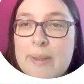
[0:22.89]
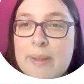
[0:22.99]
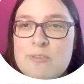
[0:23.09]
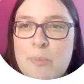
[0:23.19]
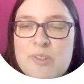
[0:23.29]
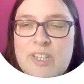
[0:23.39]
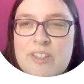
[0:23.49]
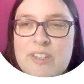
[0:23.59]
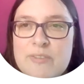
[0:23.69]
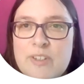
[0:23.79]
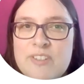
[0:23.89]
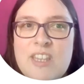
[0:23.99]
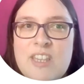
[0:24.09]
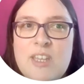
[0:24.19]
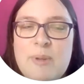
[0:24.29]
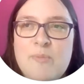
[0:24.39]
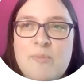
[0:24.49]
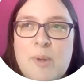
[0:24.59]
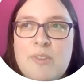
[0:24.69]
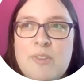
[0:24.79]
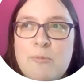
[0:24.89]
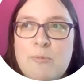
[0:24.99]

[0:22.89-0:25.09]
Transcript: and better represent the diversity that we have both in our